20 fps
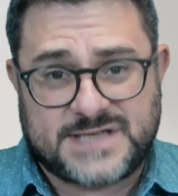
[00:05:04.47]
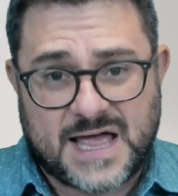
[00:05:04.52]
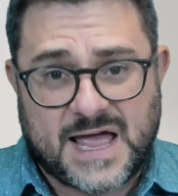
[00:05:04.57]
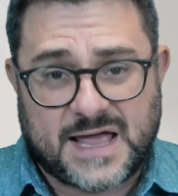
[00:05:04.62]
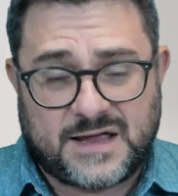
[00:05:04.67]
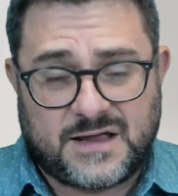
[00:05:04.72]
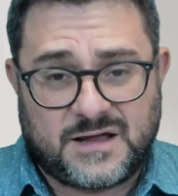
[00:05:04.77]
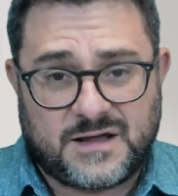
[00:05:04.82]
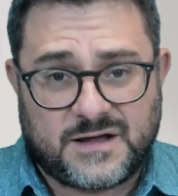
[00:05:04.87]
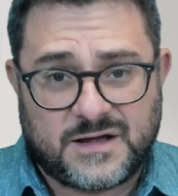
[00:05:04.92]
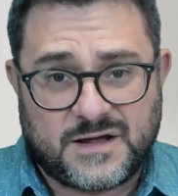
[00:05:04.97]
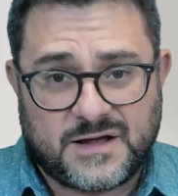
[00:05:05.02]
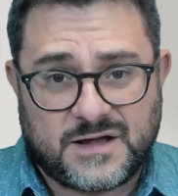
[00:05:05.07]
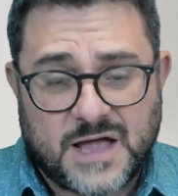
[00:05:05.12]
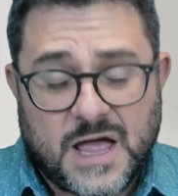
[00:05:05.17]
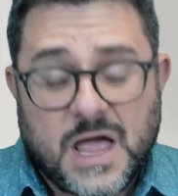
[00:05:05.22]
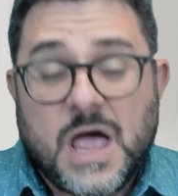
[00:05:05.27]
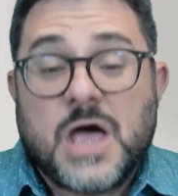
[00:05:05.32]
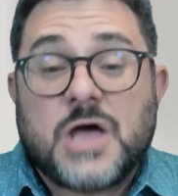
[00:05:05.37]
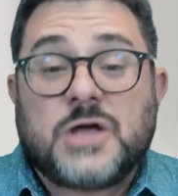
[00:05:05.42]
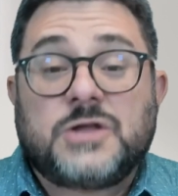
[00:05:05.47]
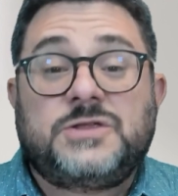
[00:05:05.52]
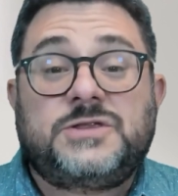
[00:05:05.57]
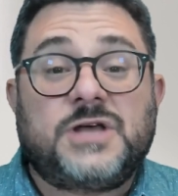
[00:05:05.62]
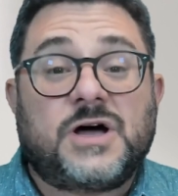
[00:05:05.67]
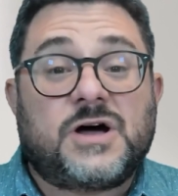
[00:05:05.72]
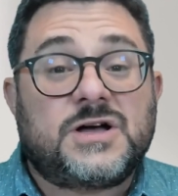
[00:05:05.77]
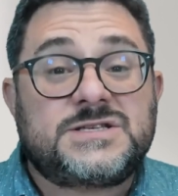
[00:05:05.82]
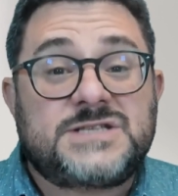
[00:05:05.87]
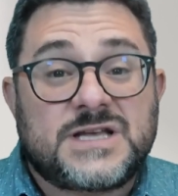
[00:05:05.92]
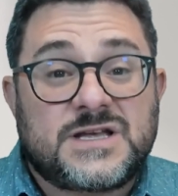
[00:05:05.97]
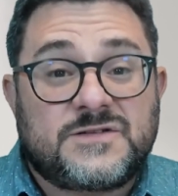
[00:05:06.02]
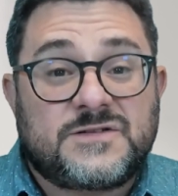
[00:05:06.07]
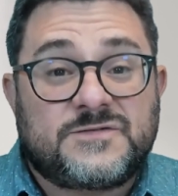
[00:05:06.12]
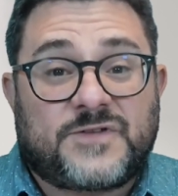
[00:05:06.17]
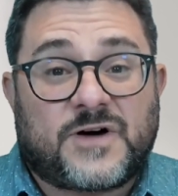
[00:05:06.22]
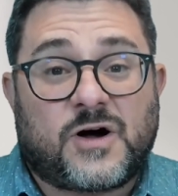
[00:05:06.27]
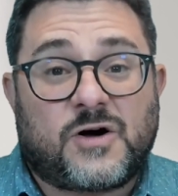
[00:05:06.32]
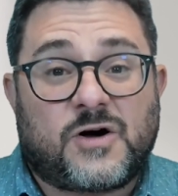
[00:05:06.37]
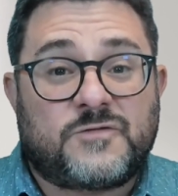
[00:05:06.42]
to this day does
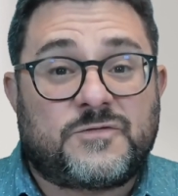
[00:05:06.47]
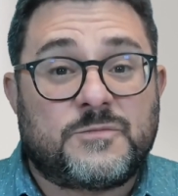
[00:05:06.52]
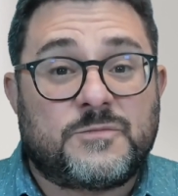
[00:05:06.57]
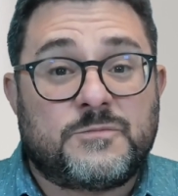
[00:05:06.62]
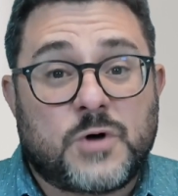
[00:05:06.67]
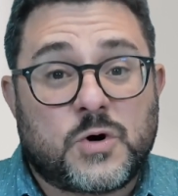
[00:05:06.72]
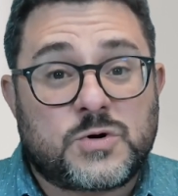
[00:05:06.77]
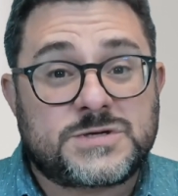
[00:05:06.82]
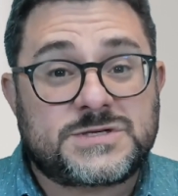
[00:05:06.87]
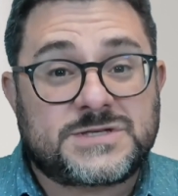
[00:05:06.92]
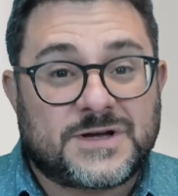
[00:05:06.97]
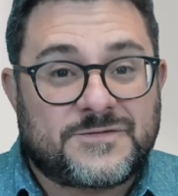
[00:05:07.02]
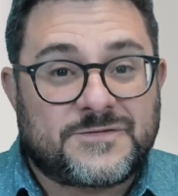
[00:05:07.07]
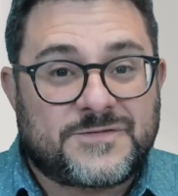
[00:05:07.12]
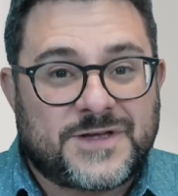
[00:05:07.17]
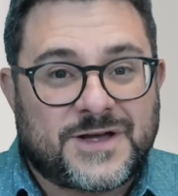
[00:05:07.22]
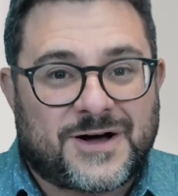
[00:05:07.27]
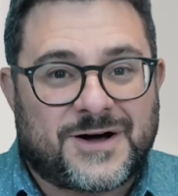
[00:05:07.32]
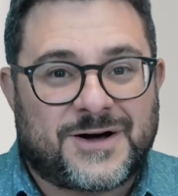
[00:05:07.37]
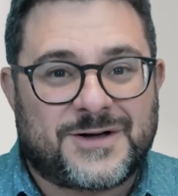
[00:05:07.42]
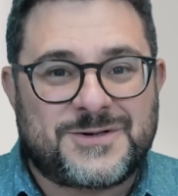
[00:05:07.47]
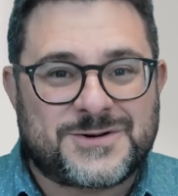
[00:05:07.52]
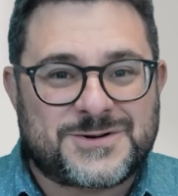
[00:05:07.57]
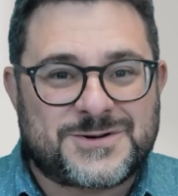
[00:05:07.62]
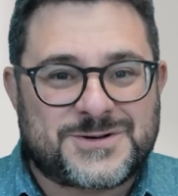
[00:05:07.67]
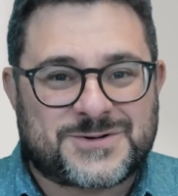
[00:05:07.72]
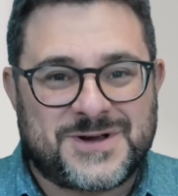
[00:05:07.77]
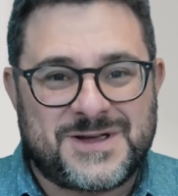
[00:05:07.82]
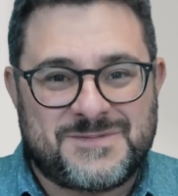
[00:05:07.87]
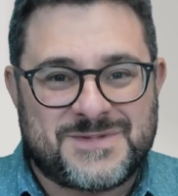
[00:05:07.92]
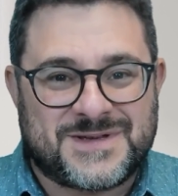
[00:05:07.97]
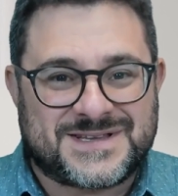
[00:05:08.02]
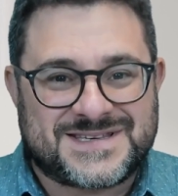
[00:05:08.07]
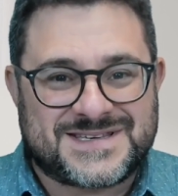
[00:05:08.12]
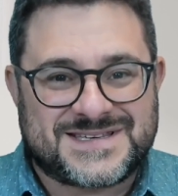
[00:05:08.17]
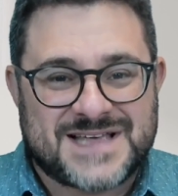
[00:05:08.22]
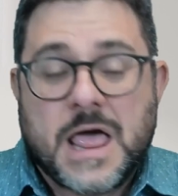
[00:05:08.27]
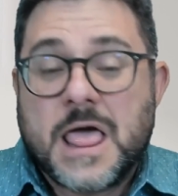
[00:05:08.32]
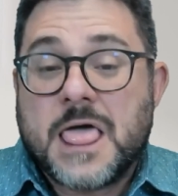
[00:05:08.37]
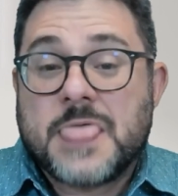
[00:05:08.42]
involve most of the other
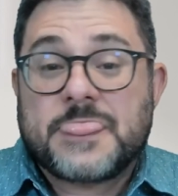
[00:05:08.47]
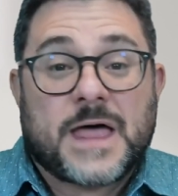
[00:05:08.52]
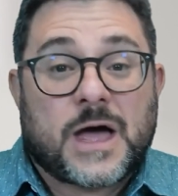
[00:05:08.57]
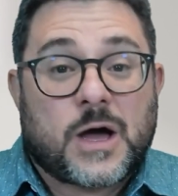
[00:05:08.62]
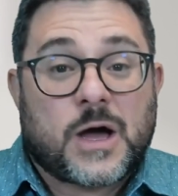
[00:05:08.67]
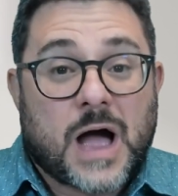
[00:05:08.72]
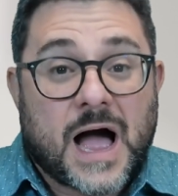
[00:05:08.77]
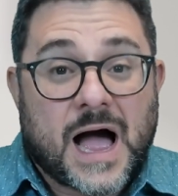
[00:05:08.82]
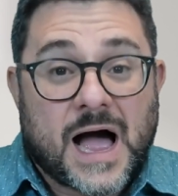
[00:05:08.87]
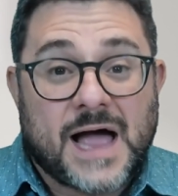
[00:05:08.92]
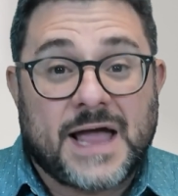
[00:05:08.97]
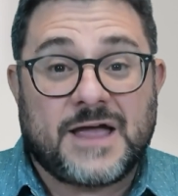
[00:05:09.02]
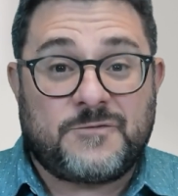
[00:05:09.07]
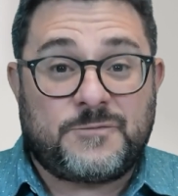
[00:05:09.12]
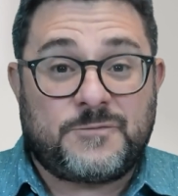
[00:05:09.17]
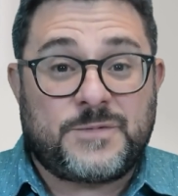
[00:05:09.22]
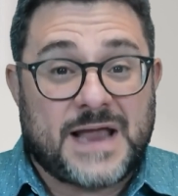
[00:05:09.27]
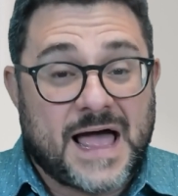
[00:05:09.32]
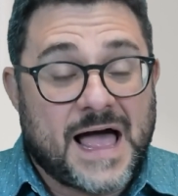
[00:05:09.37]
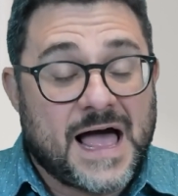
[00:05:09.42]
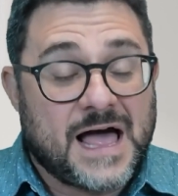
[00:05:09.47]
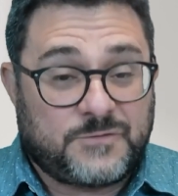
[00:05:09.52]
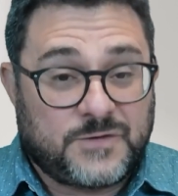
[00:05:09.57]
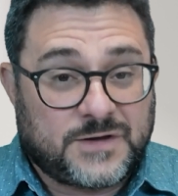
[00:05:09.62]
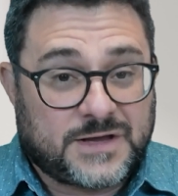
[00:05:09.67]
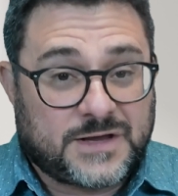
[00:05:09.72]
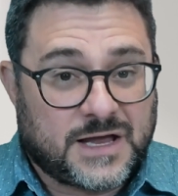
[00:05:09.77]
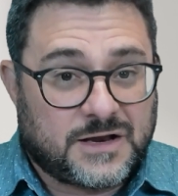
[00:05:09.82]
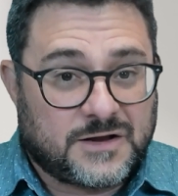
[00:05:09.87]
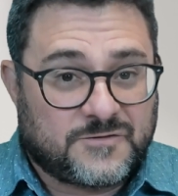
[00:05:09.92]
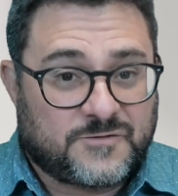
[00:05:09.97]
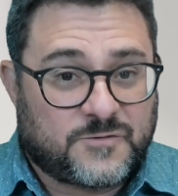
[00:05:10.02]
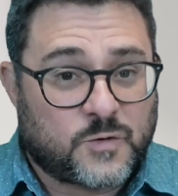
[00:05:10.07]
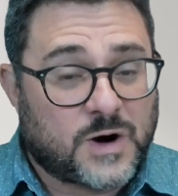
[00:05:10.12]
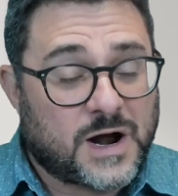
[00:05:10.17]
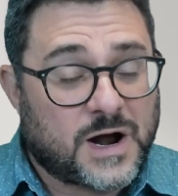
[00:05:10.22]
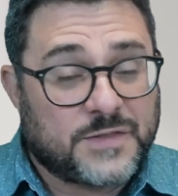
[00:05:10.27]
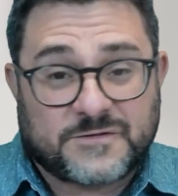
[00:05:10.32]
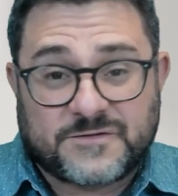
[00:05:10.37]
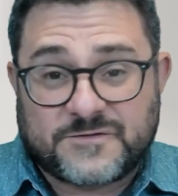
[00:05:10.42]
treatments that I have been advocating
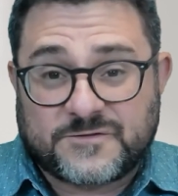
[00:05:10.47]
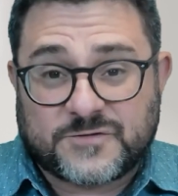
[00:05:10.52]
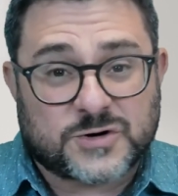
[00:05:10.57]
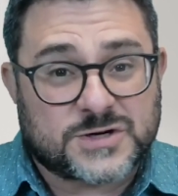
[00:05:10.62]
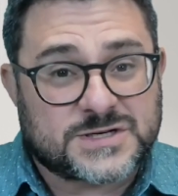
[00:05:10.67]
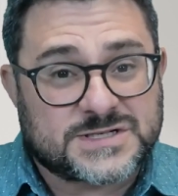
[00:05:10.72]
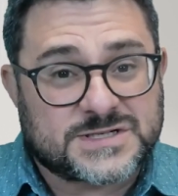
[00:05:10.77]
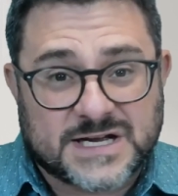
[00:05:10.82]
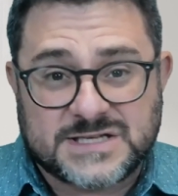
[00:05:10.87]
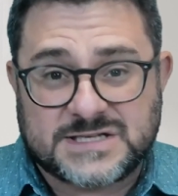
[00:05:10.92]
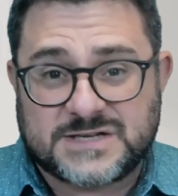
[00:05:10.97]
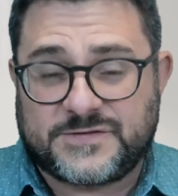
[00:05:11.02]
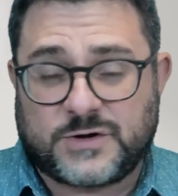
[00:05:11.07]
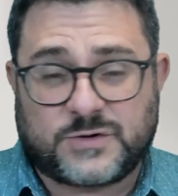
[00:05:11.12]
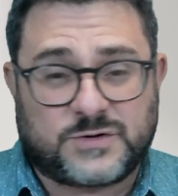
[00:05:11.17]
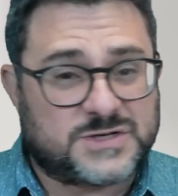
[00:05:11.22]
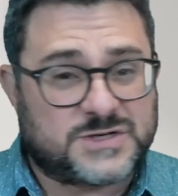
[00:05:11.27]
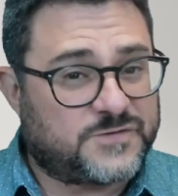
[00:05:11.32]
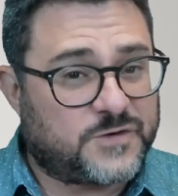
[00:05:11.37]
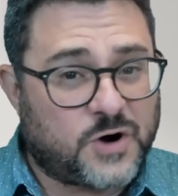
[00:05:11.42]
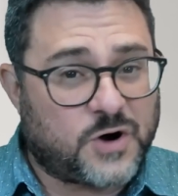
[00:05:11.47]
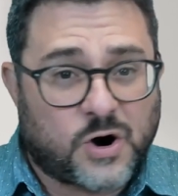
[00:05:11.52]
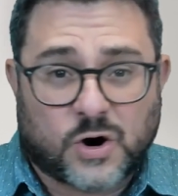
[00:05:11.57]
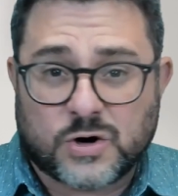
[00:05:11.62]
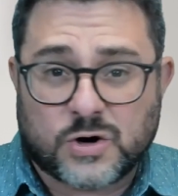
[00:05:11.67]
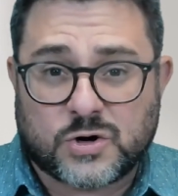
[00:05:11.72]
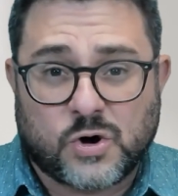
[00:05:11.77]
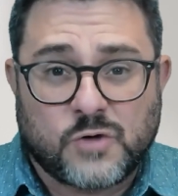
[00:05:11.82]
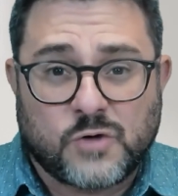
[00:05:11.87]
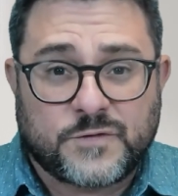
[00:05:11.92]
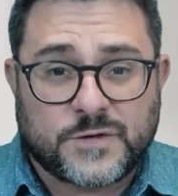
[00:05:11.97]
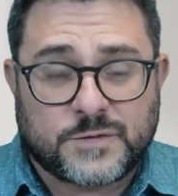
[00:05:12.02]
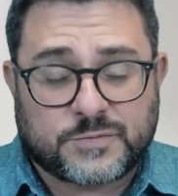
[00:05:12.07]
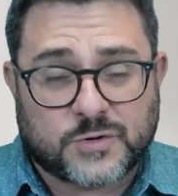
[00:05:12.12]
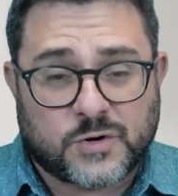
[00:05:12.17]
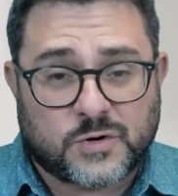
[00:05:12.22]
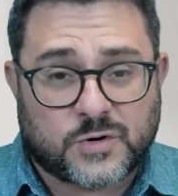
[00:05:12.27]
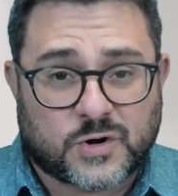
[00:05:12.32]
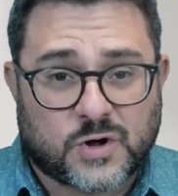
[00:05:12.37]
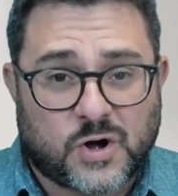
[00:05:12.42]
for on the first signs of illness for our
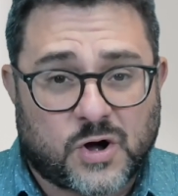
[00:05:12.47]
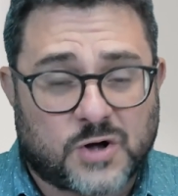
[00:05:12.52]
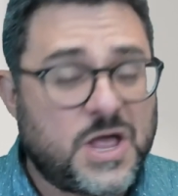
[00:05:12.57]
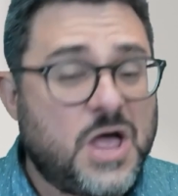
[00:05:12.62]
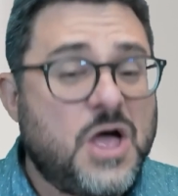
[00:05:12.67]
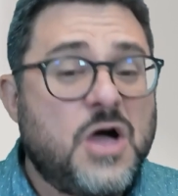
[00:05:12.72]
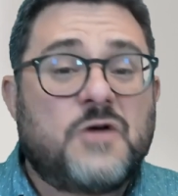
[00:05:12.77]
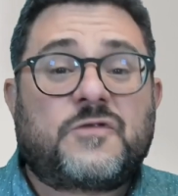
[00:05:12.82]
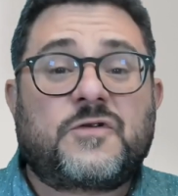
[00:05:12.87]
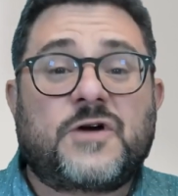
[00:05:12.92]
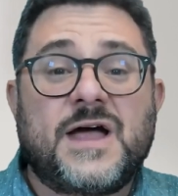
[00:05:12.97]
COVID protocol,